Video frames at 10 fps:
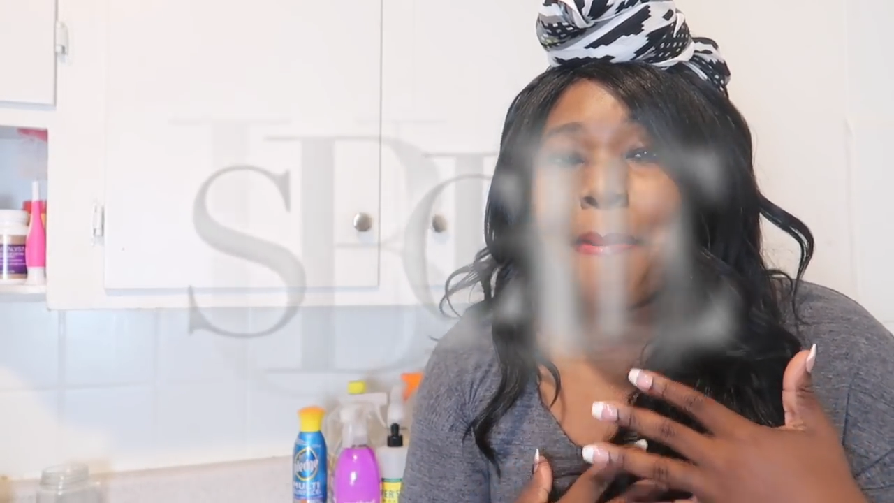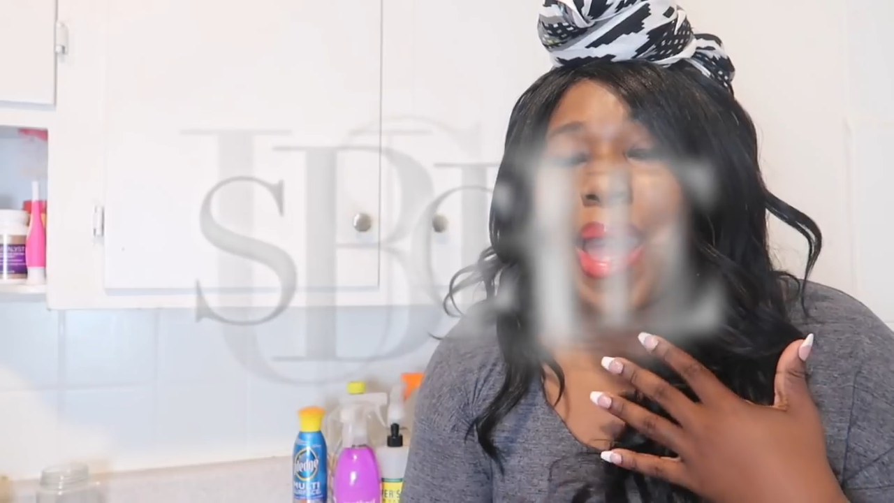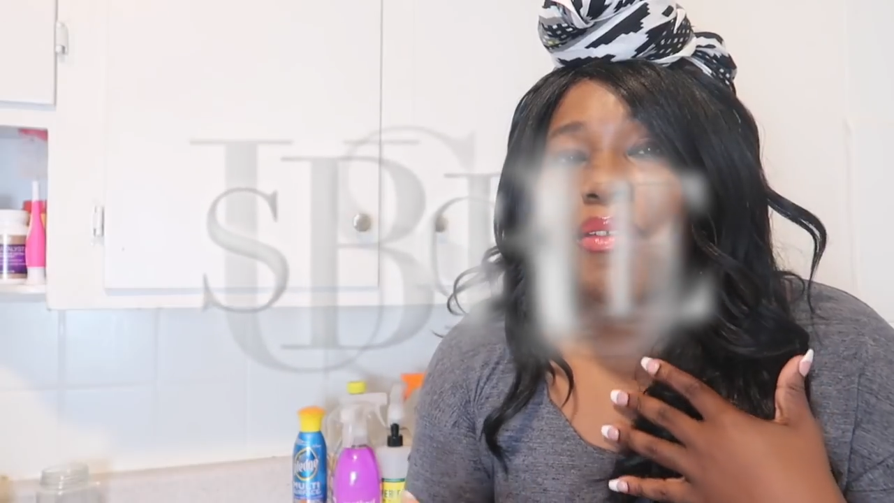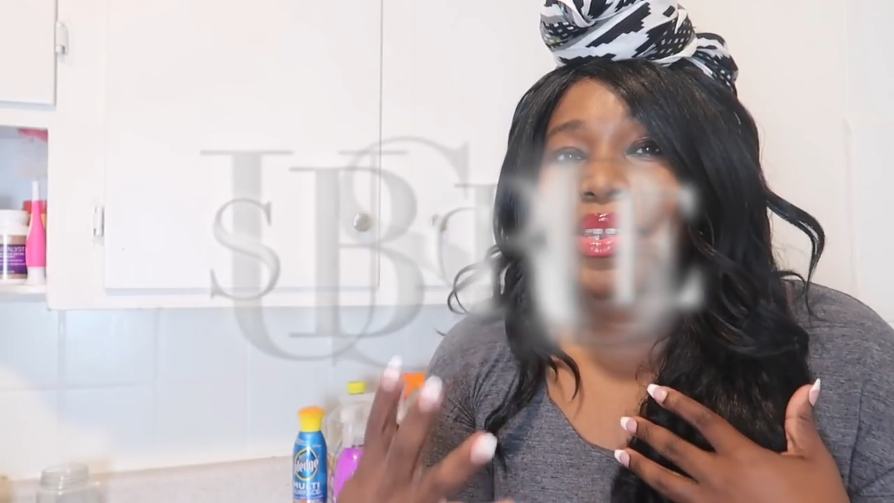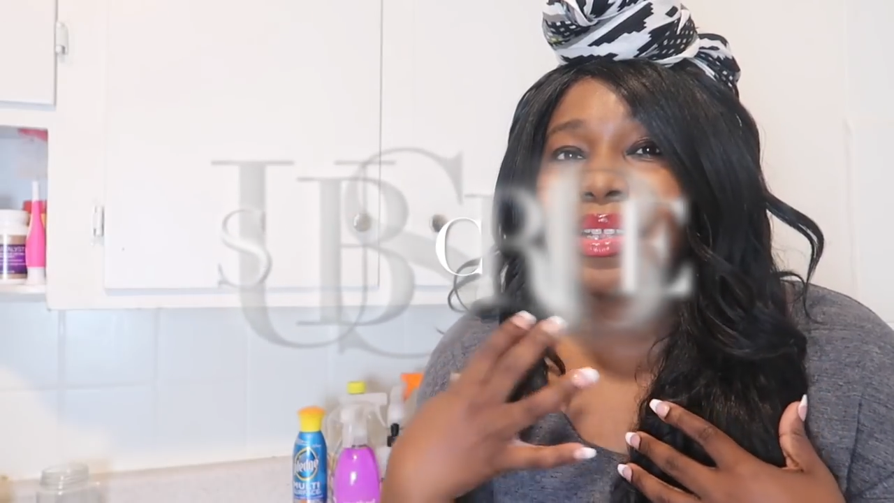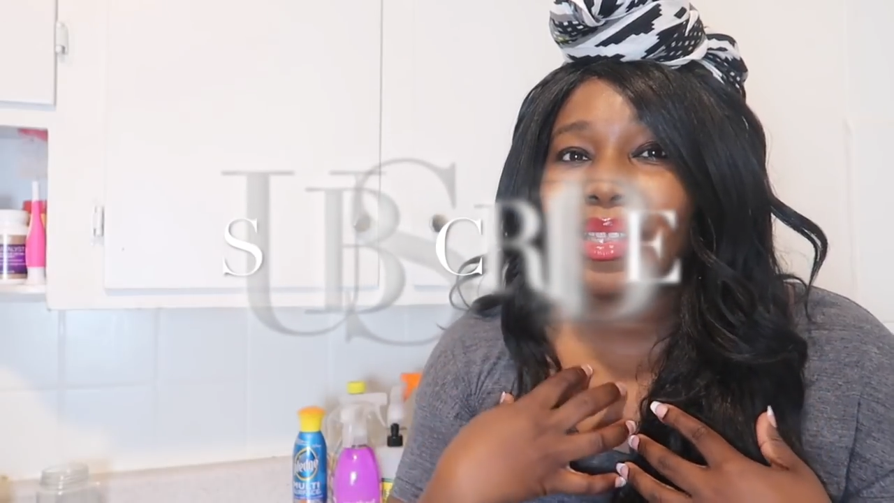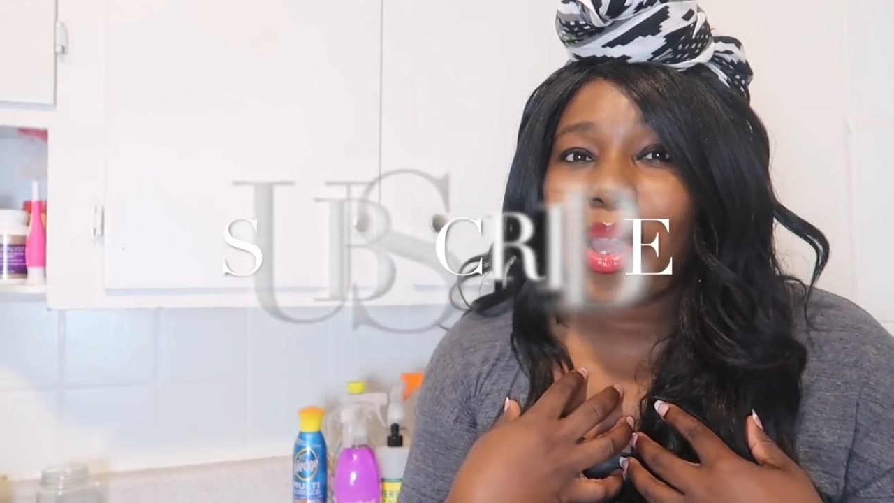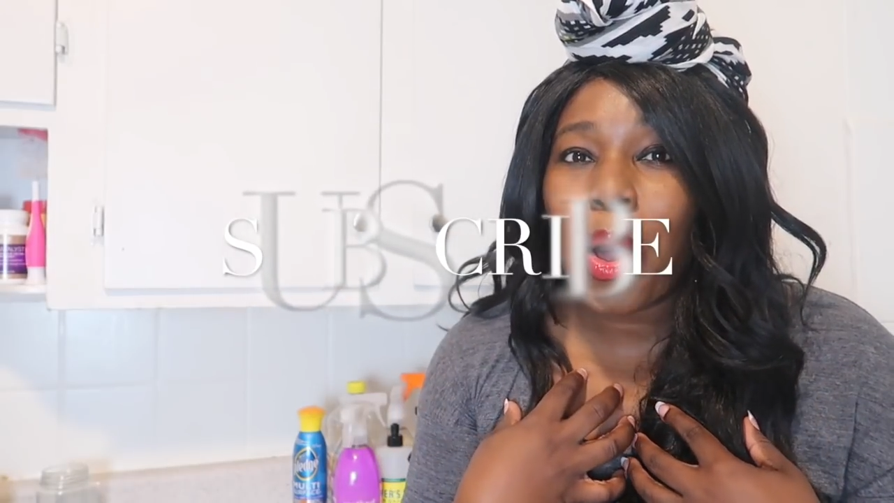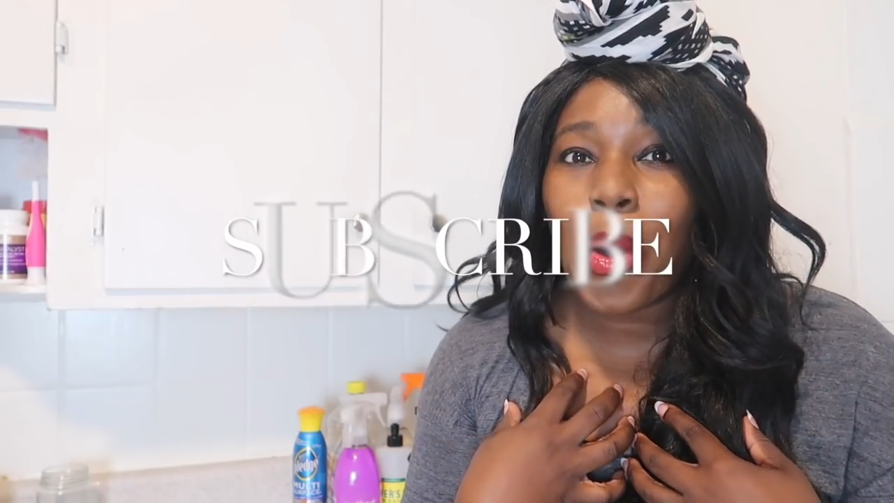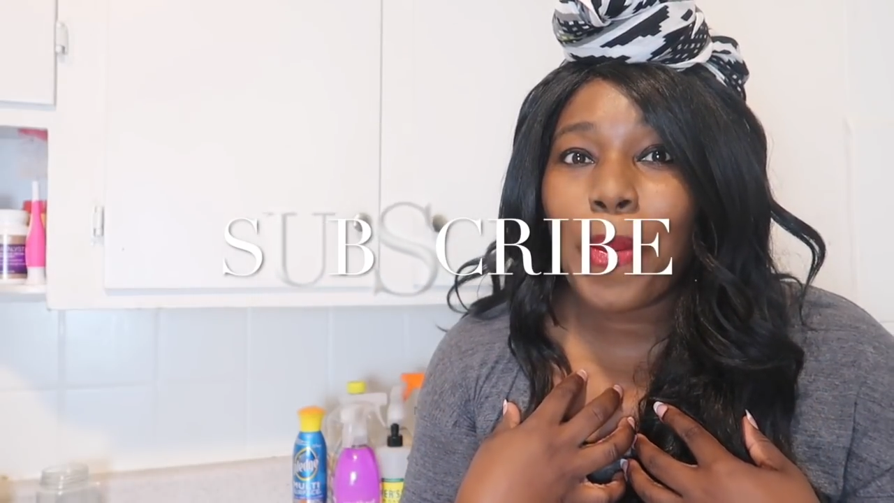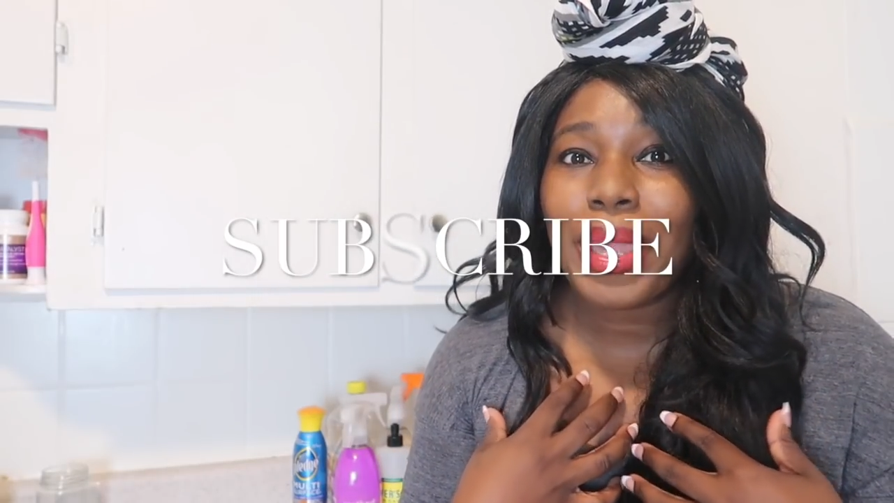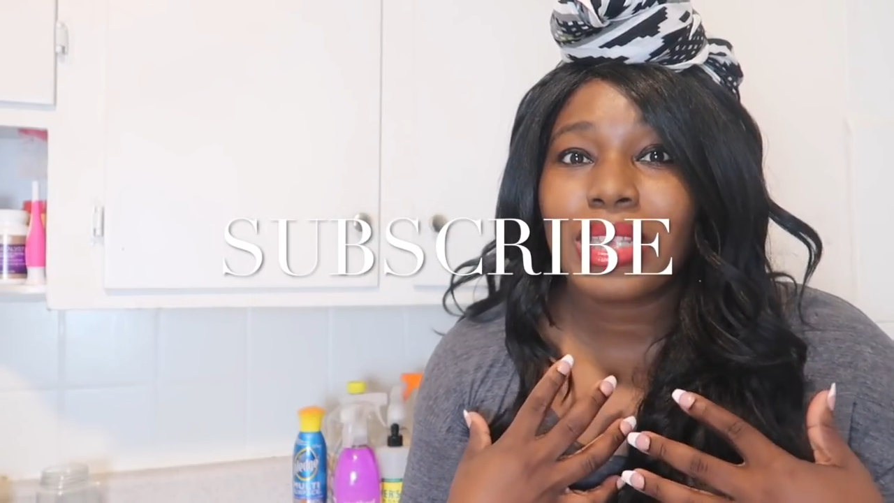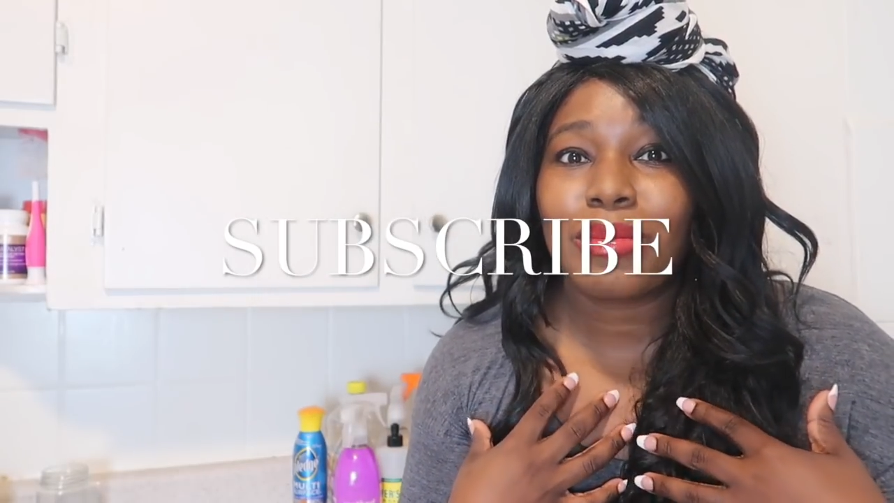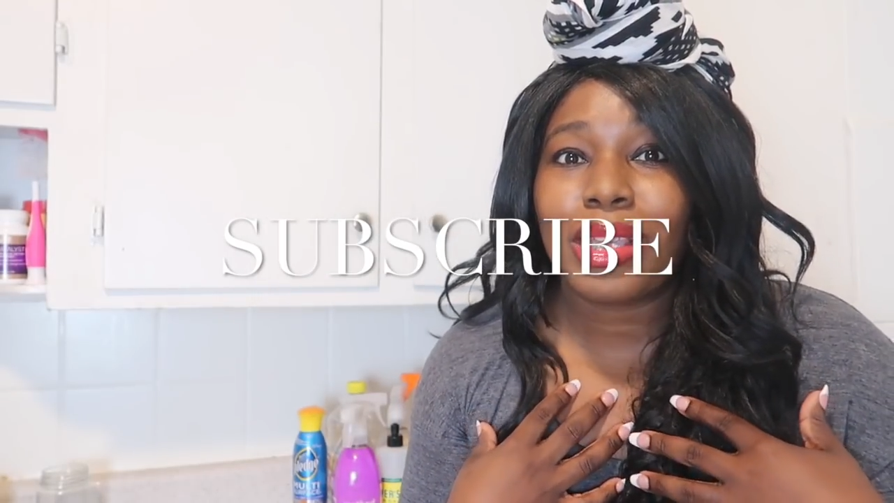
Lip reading: having a clean home makes